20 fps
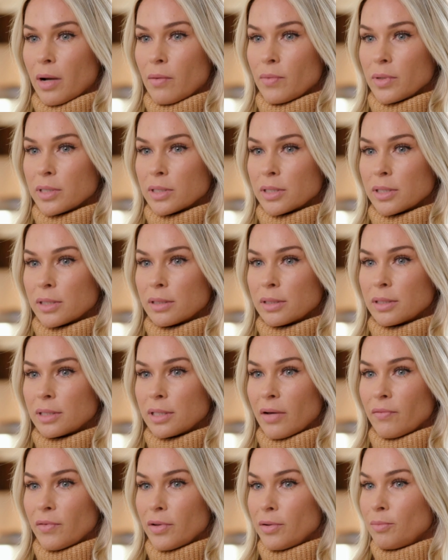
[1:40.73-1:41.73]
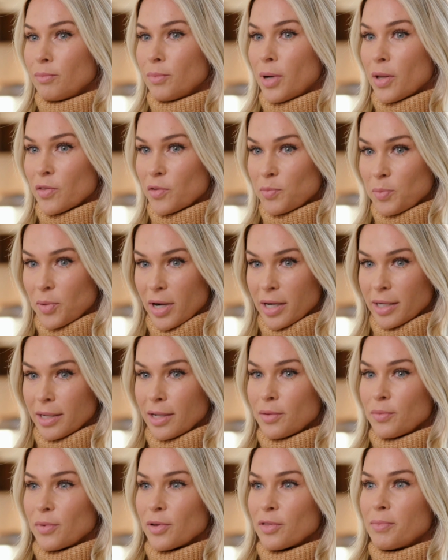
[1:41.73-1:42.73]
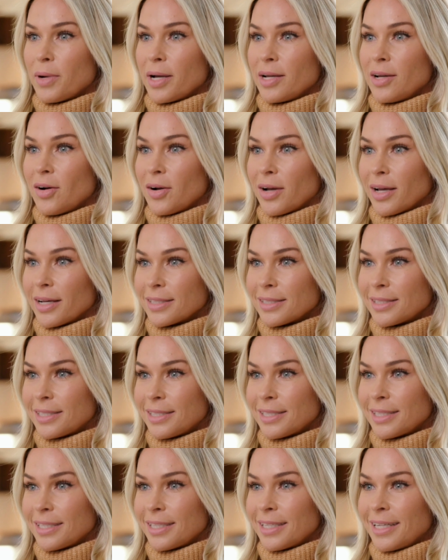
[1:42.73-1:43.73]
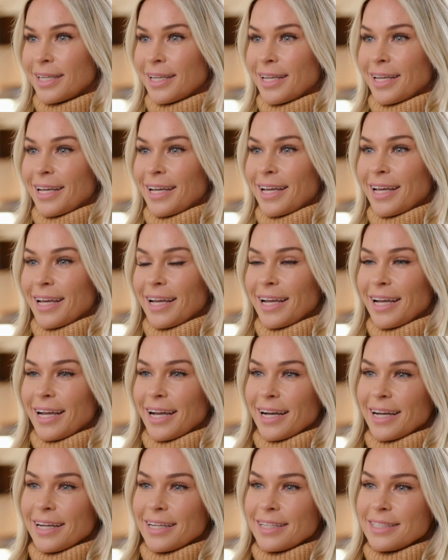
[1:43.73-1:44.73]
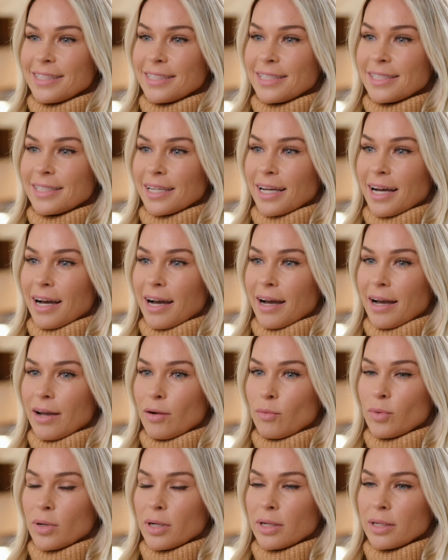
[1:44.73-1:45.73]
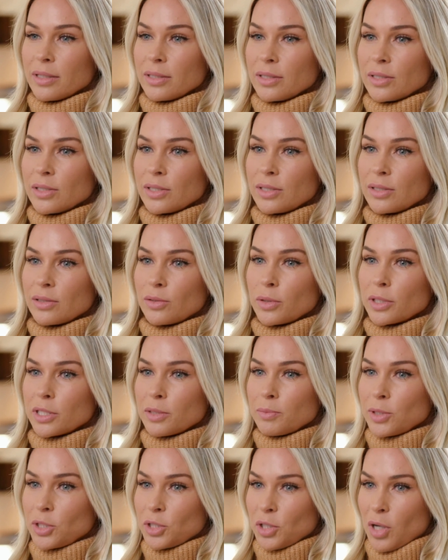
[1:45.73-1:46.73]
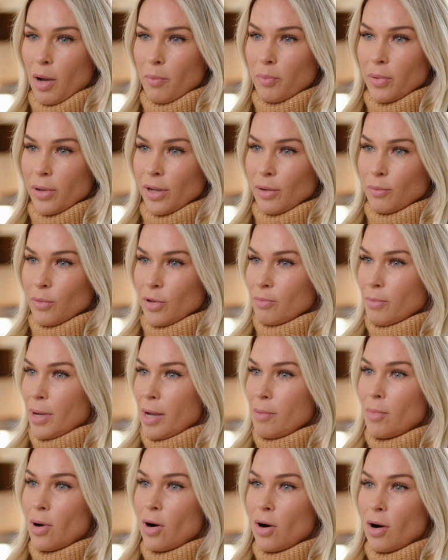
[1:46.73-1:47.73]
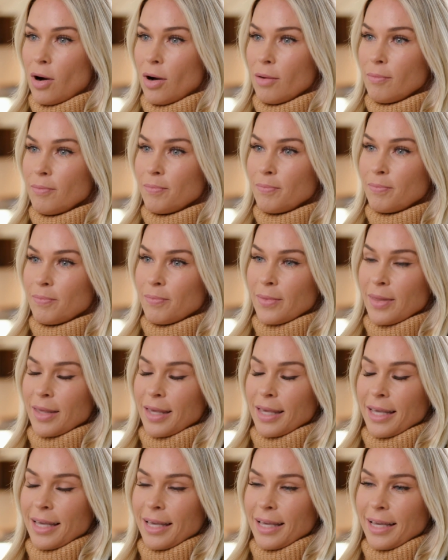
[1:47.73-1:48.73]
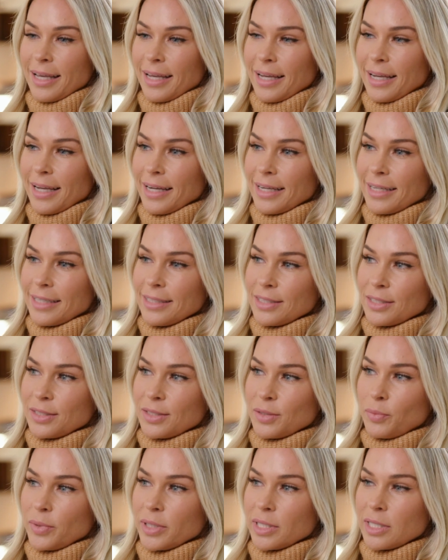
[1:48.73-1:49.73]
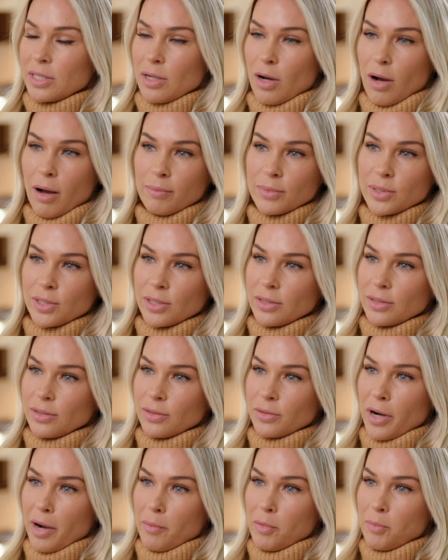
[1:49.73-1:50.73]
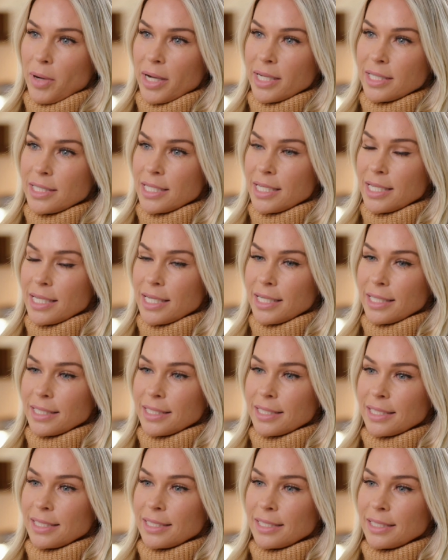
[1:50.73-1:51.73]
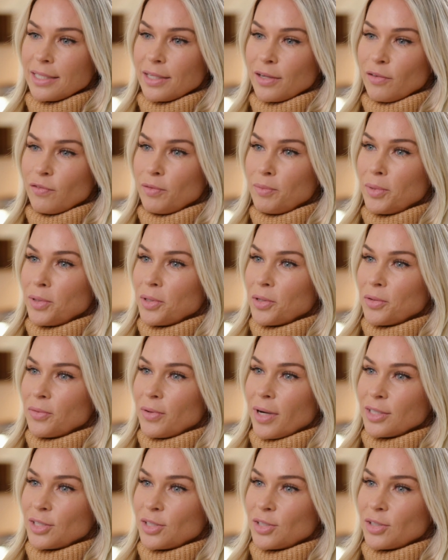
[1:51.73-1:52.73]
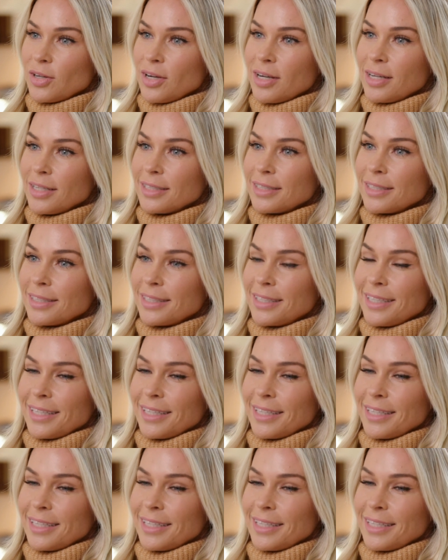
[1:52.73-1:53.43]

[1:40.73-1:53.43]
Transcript: I was seven months pregnant with my youngest, and I was Christmas shopping with my mom, and we stopped to grab a bite to eat at a familiar restaurant,